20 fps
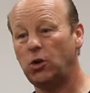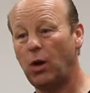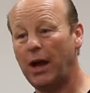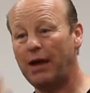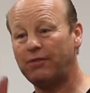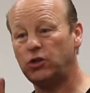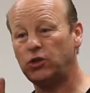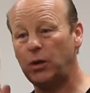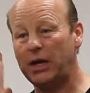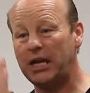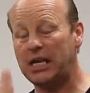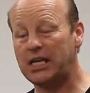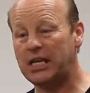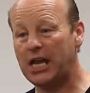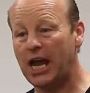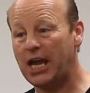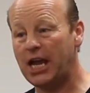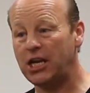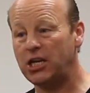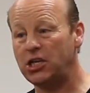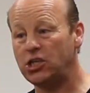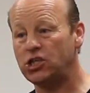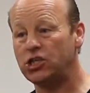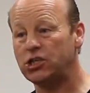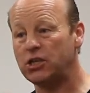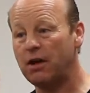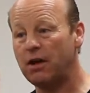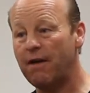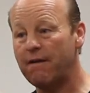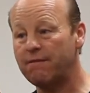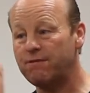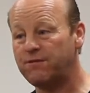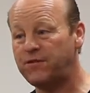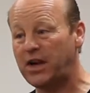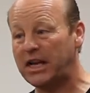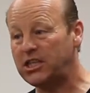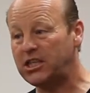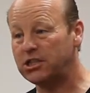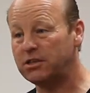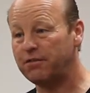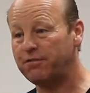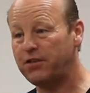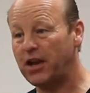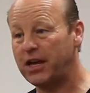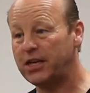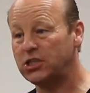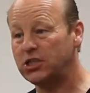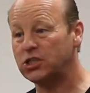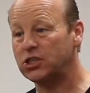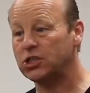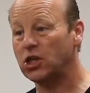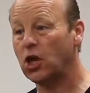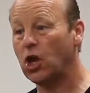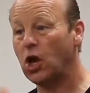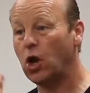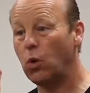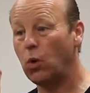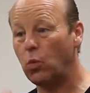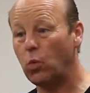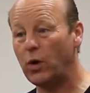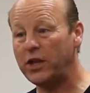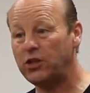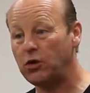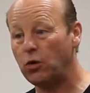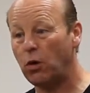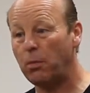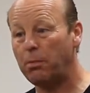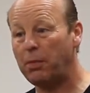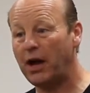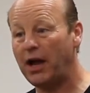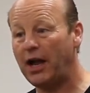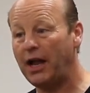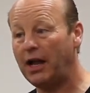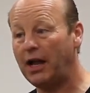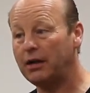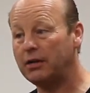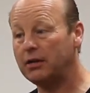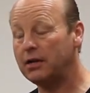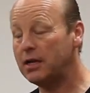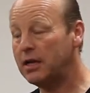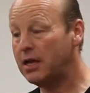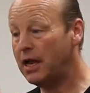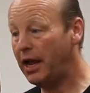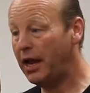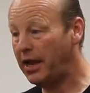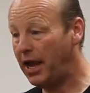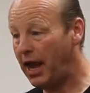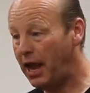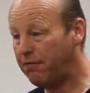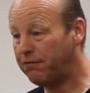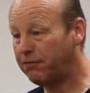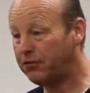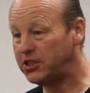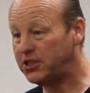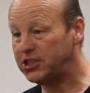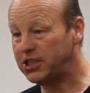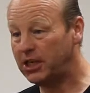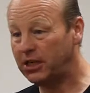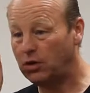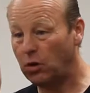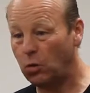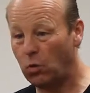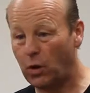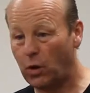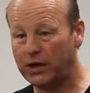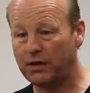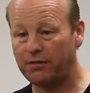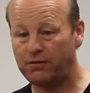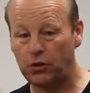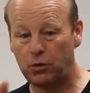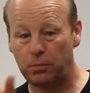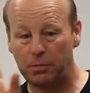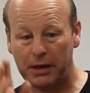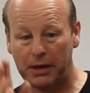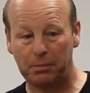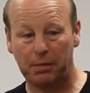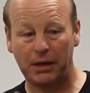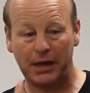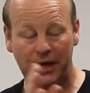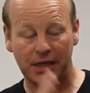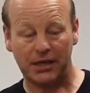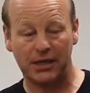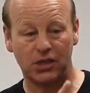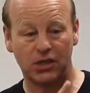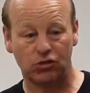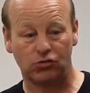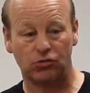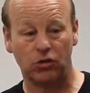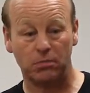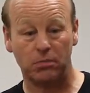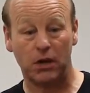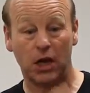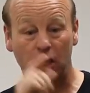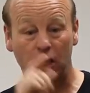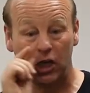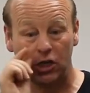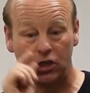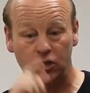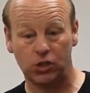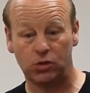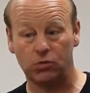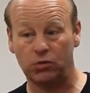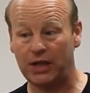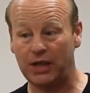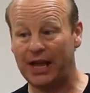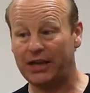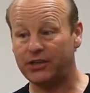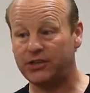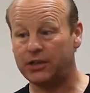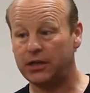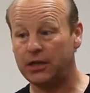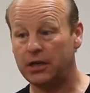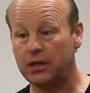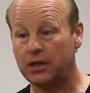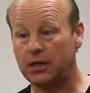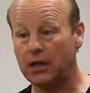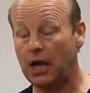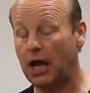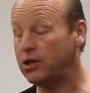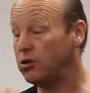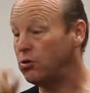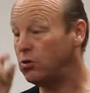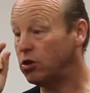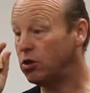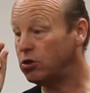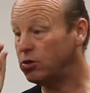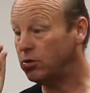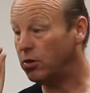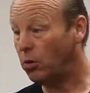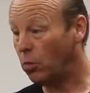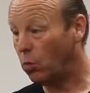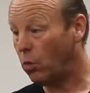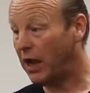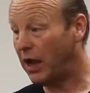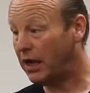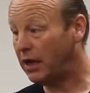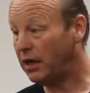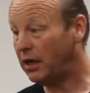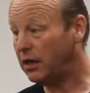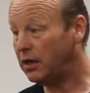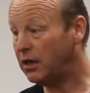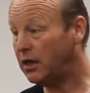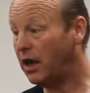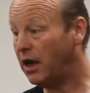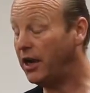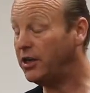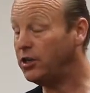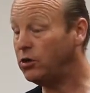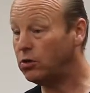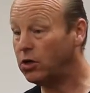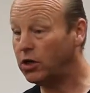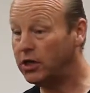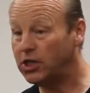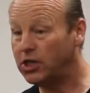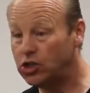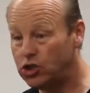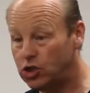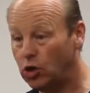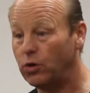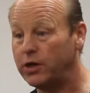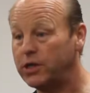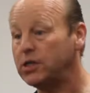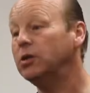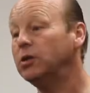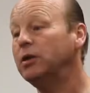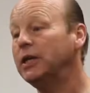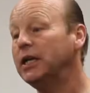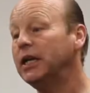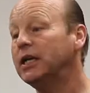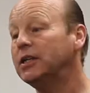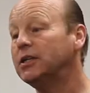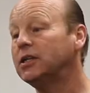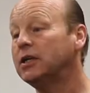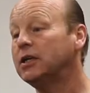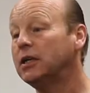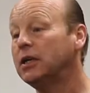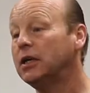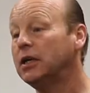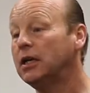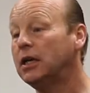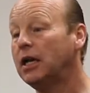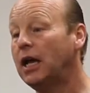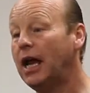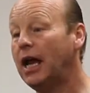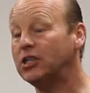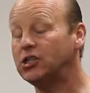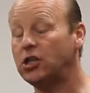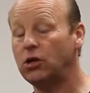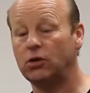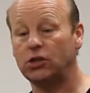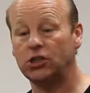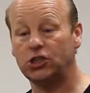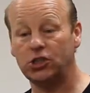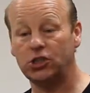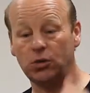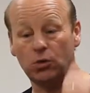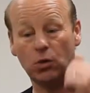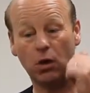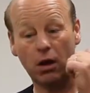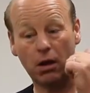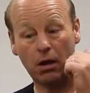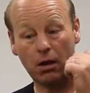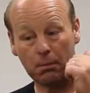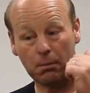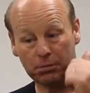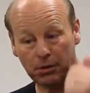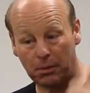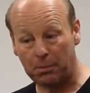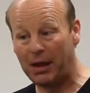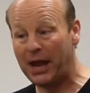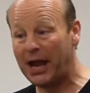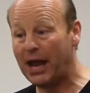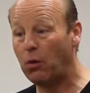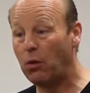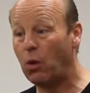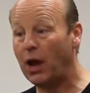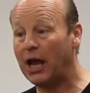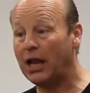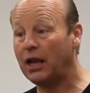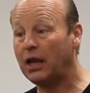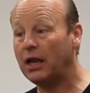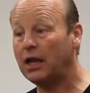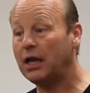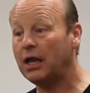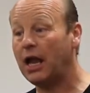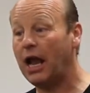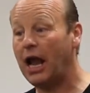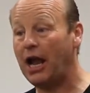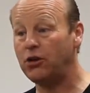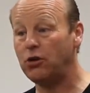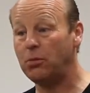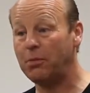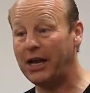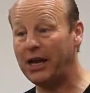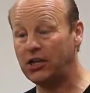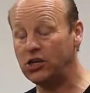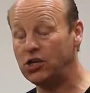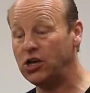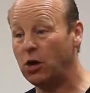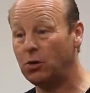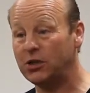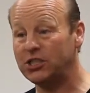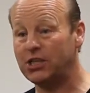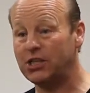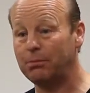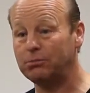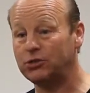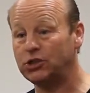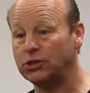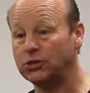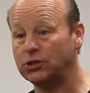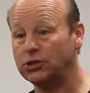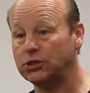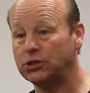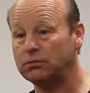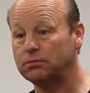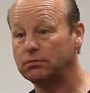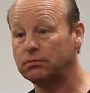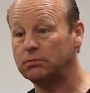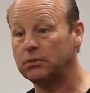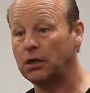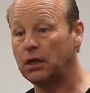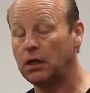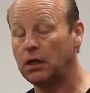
You have to engage face to face with your buyer. And every single one of you people in this room can do that. And you can do it well, and you can enjoy doing it, as long as you prepare well and you make no assumptions.